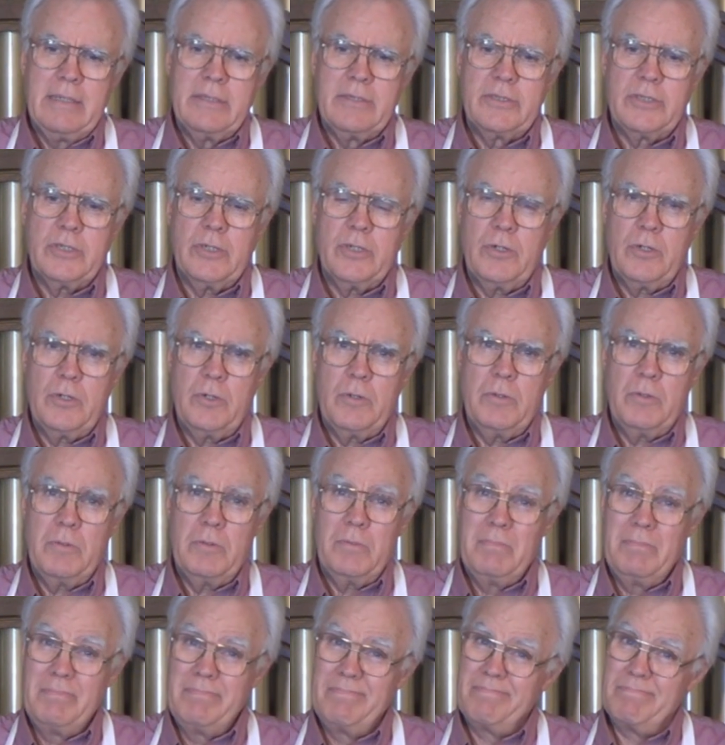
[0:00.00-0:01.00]

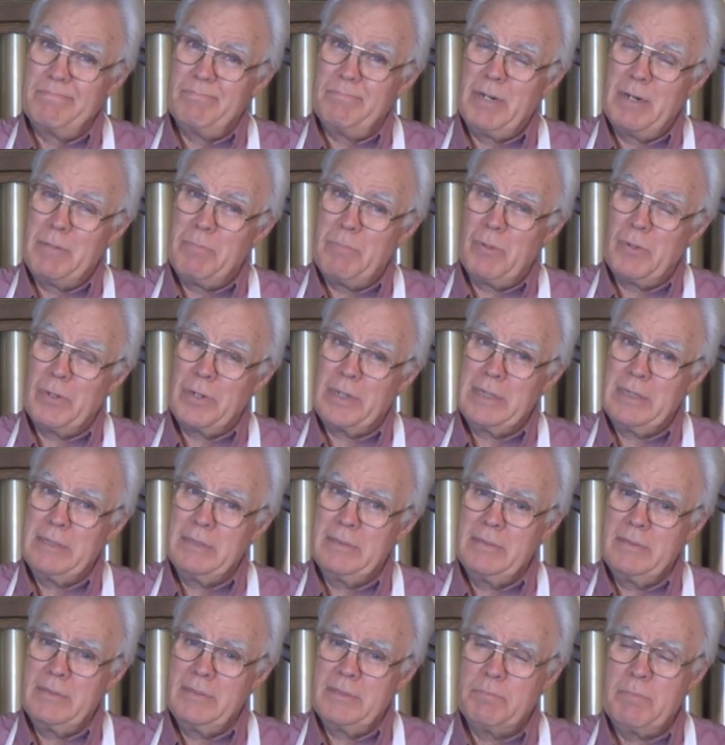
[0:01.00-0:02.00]
So pump
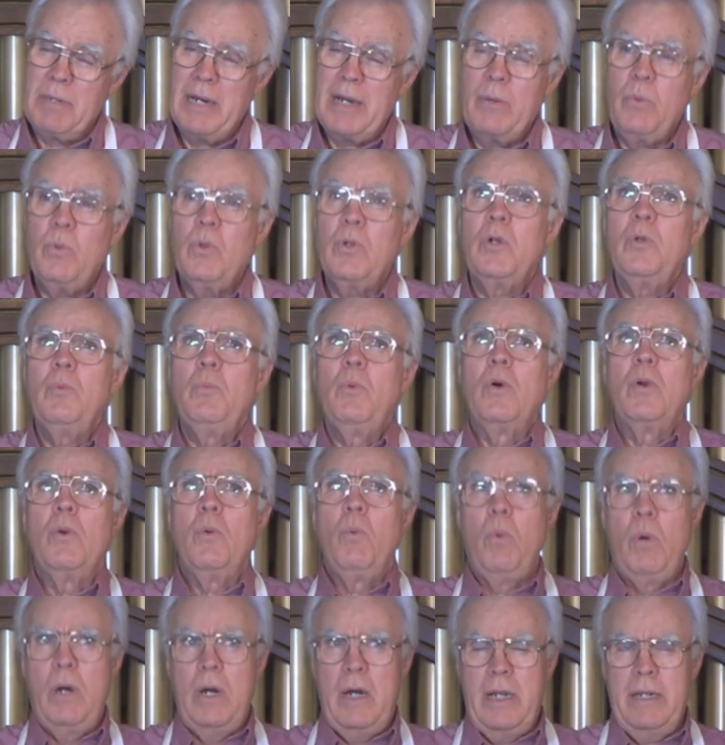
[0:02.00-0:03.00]
organs, by World War
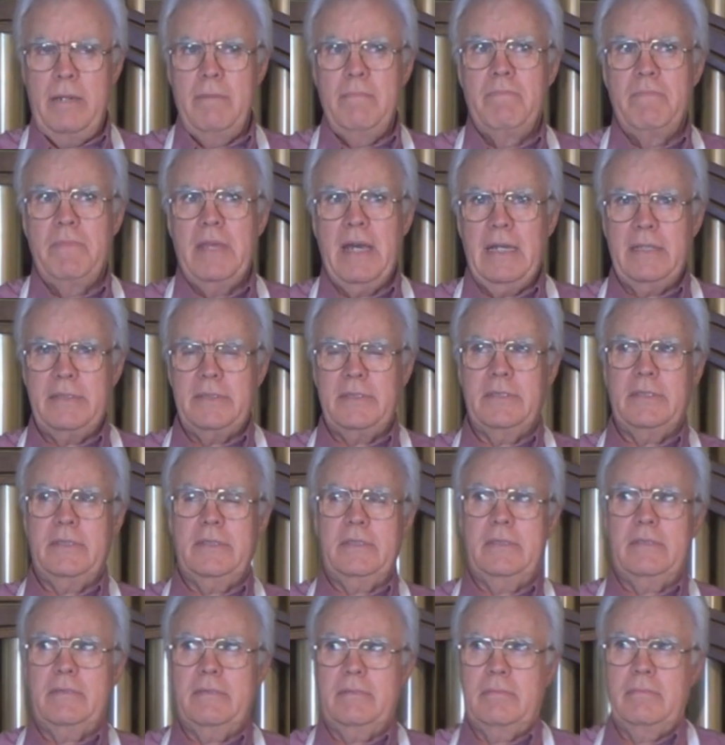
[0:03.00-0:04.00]
I,
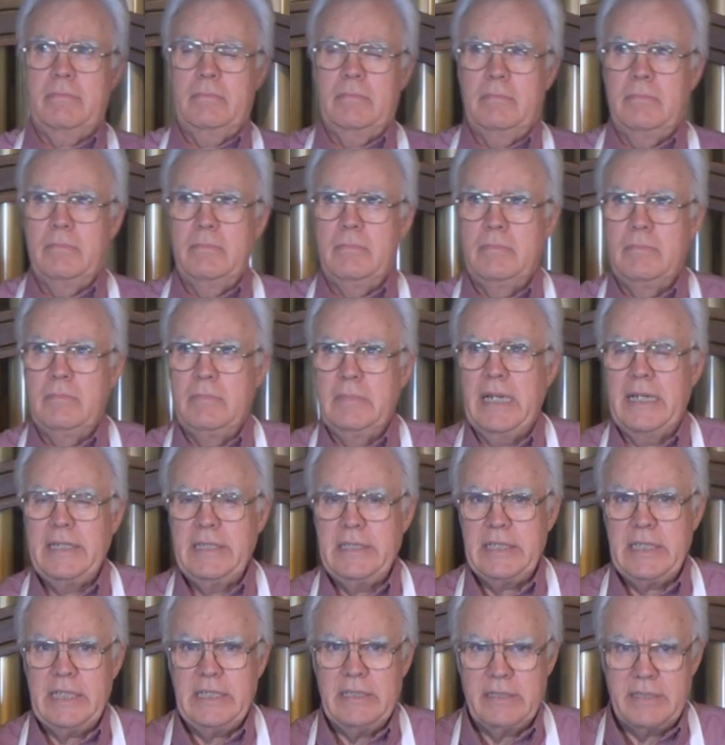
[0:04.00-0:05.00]
that's
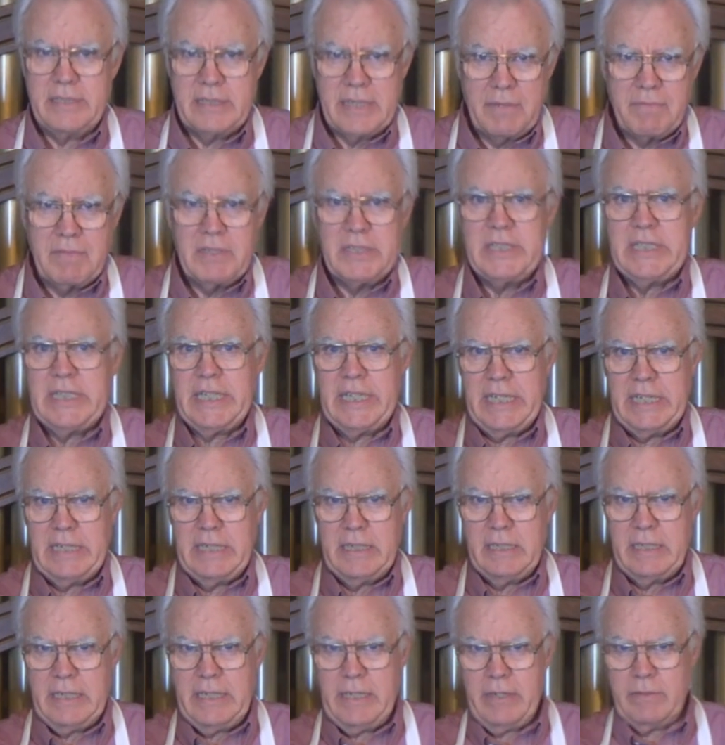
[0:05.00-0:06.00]

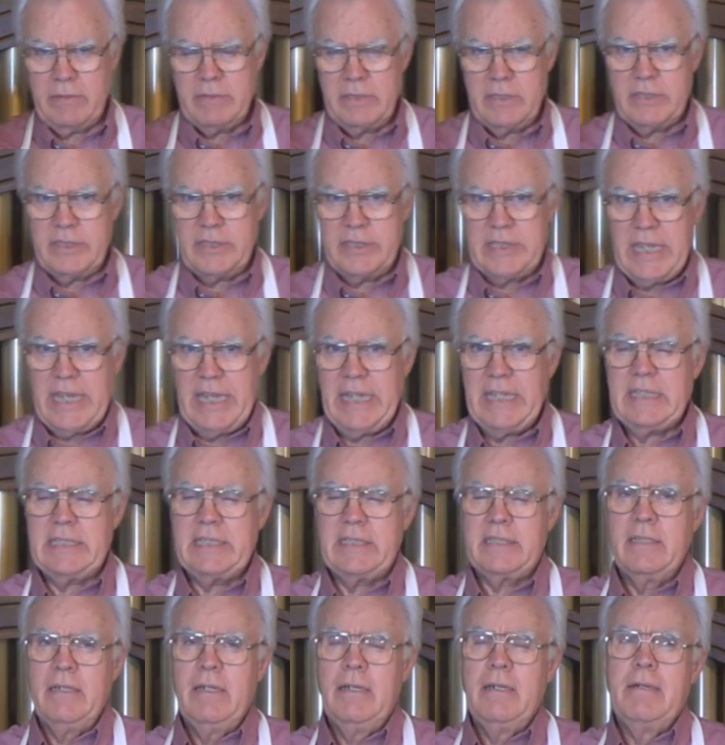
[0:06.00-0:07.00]
1917 here in the
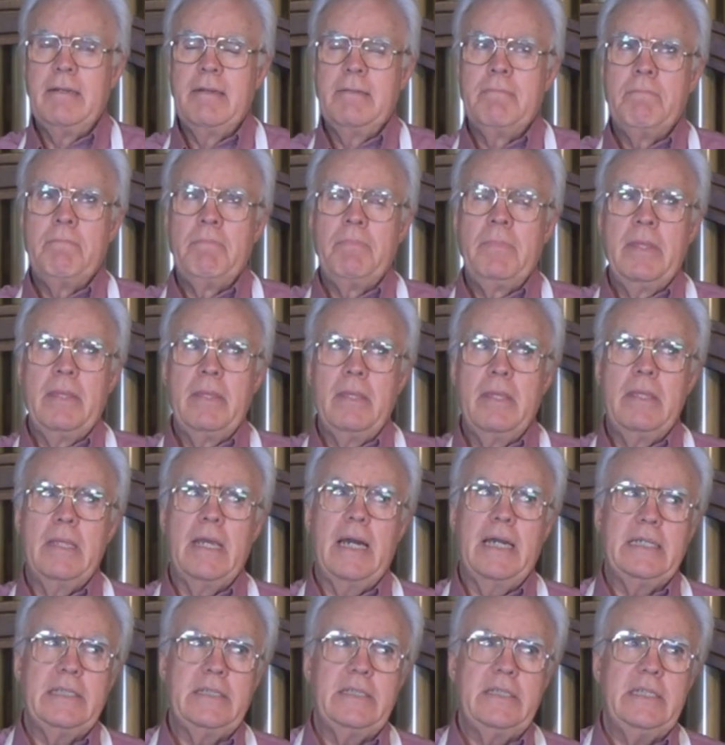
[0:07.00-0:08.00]
States,
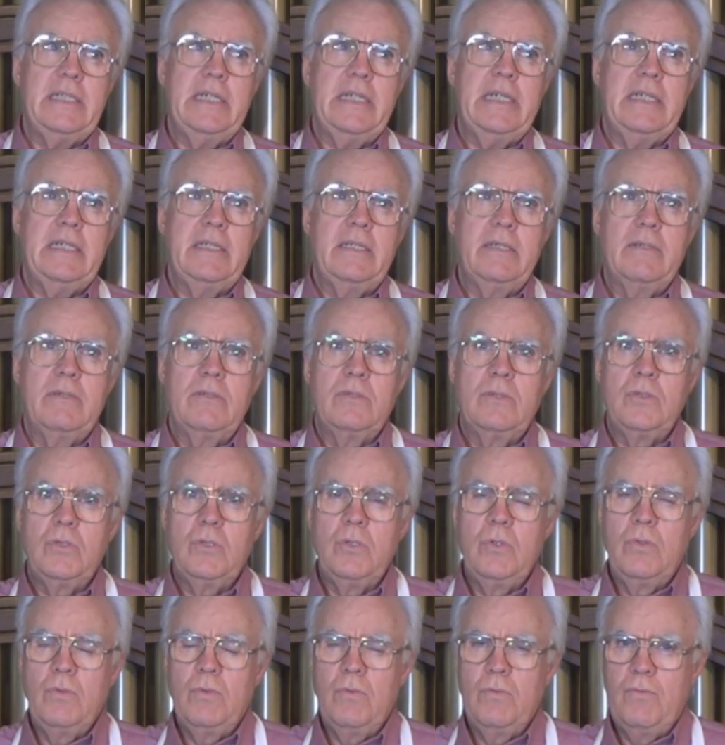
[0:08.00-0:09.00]

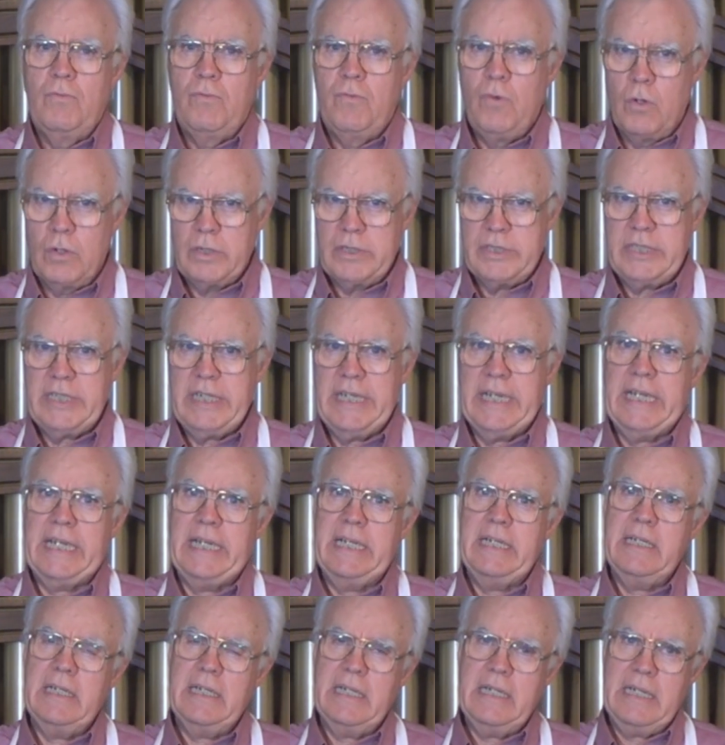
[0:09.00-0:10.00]

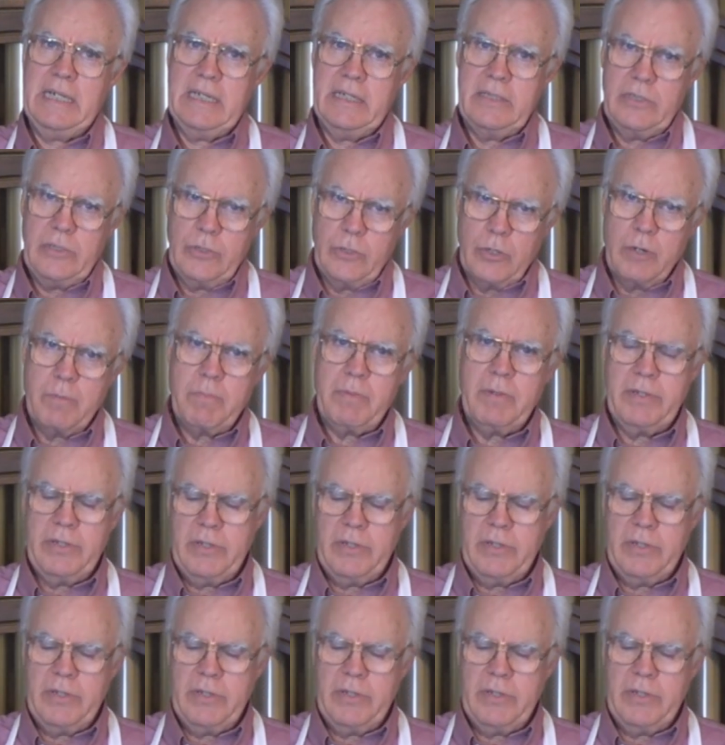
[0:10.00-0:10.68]
1914 in Europe